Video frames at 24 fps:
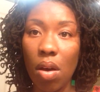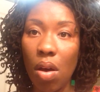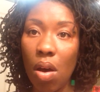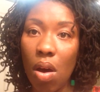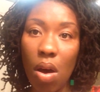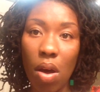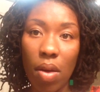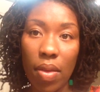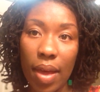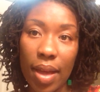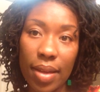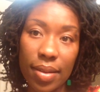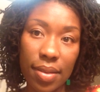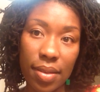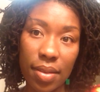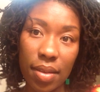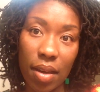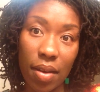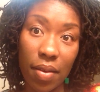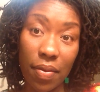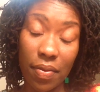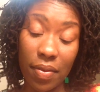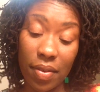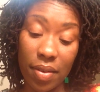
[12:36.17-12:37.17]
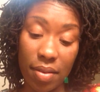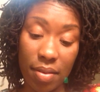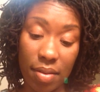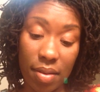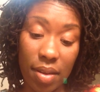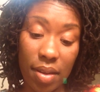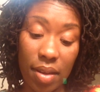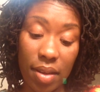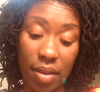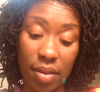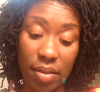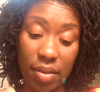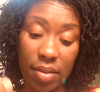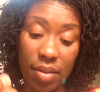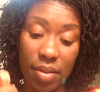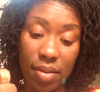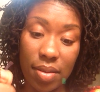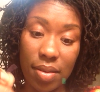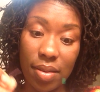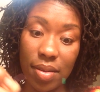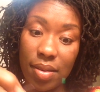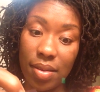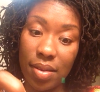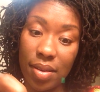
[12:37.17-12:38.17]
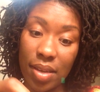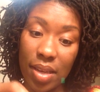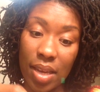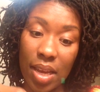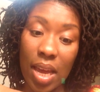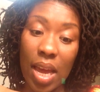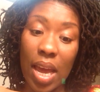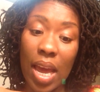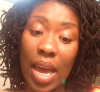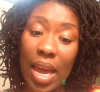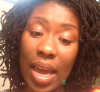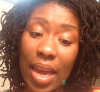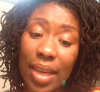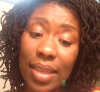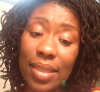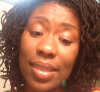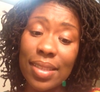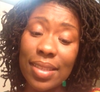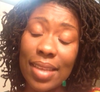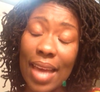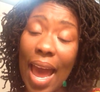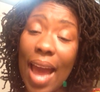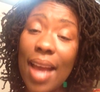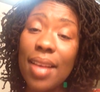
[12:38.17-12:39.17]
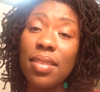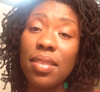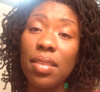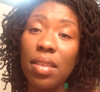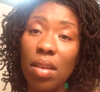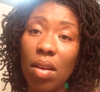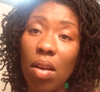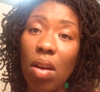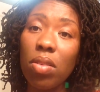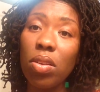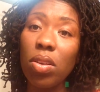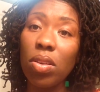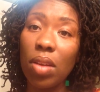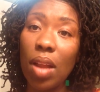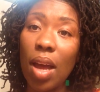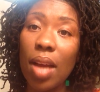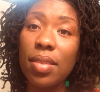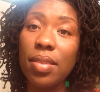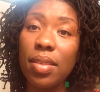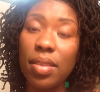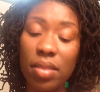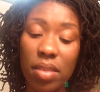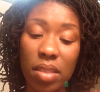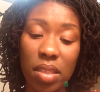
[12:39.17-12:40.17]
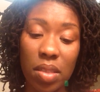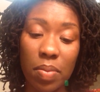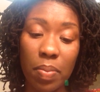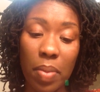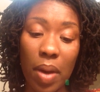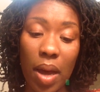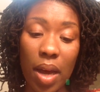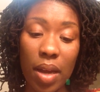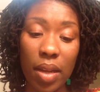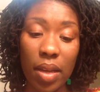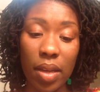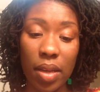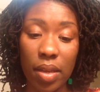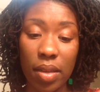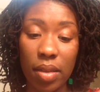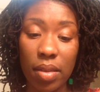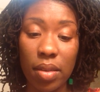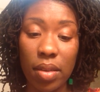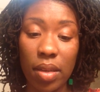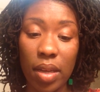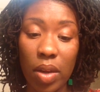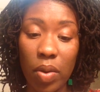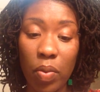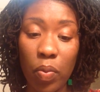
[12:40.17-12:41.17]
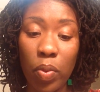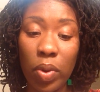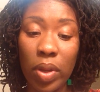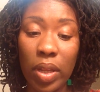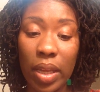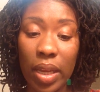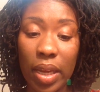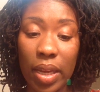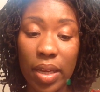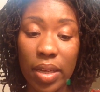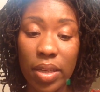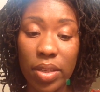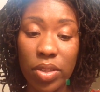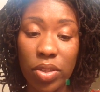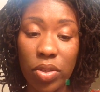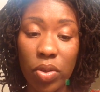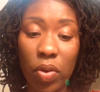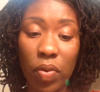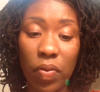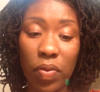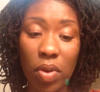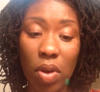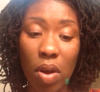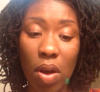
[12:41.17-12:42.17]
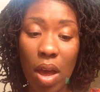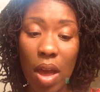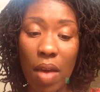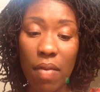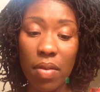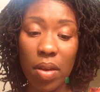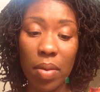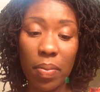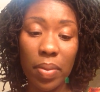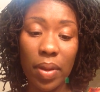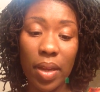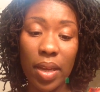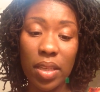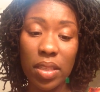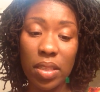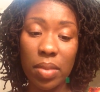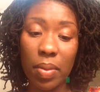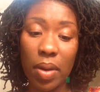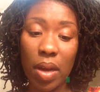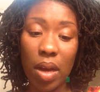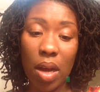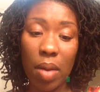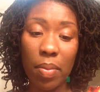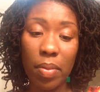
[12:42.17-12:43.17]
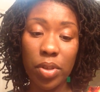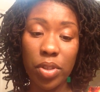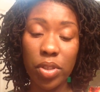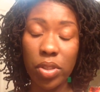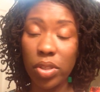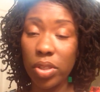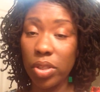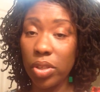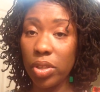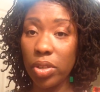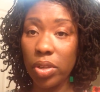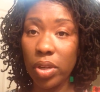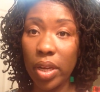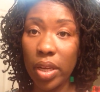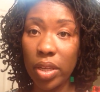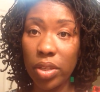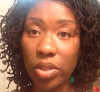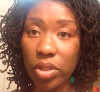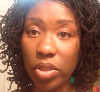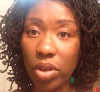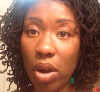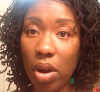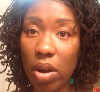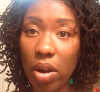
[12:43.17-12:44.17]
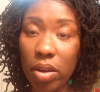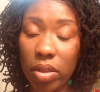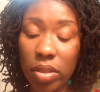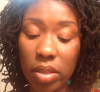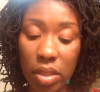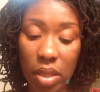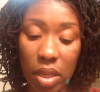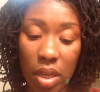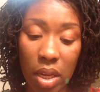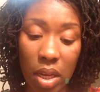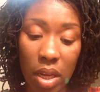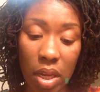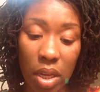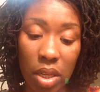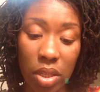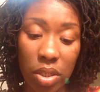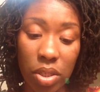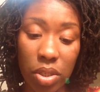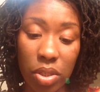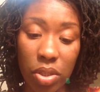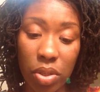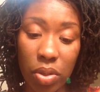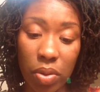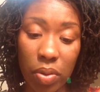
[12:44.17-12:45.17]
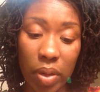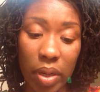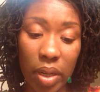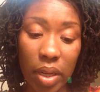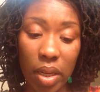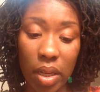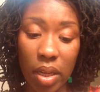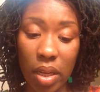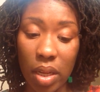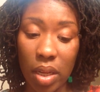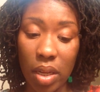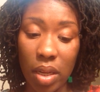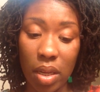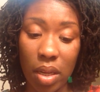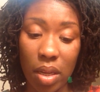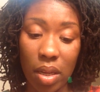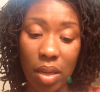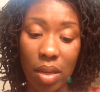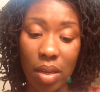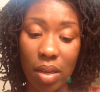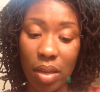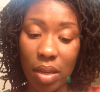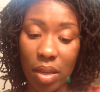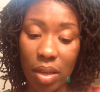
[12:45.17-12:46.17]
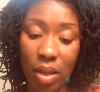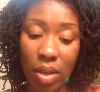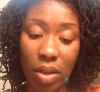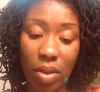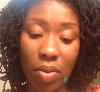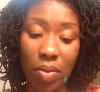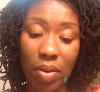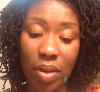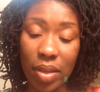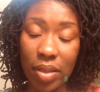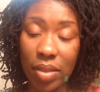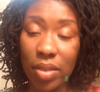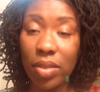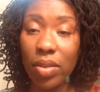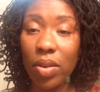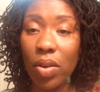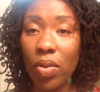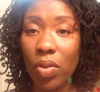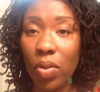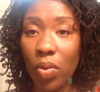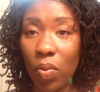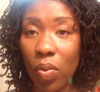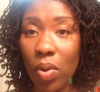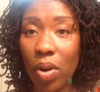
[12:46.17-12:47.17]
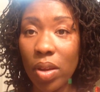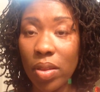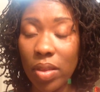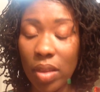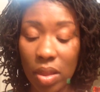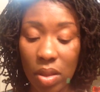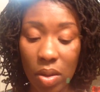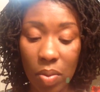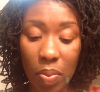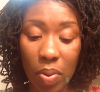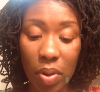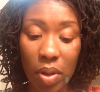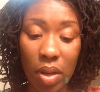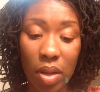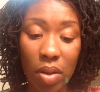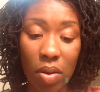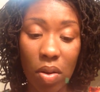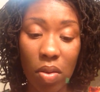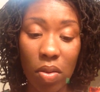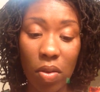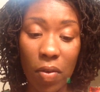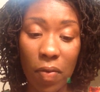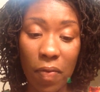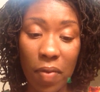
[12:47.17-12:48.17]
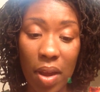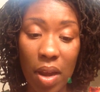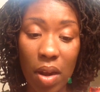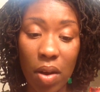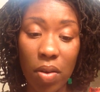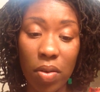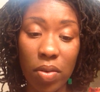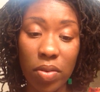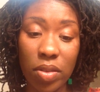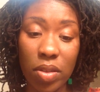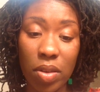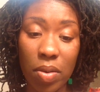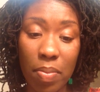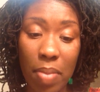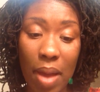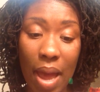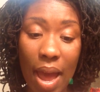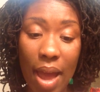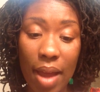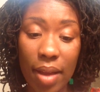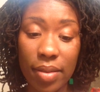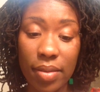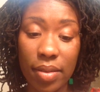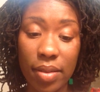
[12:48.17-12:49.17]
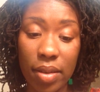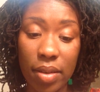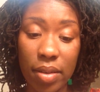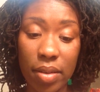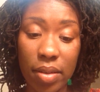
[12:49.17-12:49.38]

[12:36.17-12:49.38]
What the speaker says: all that stuff. And it's taxing on your loctician's body. It really is. So if y'all have complaints about how much you're getting charged to do it, you need to know the work that they're putting in on their fingers, their backs,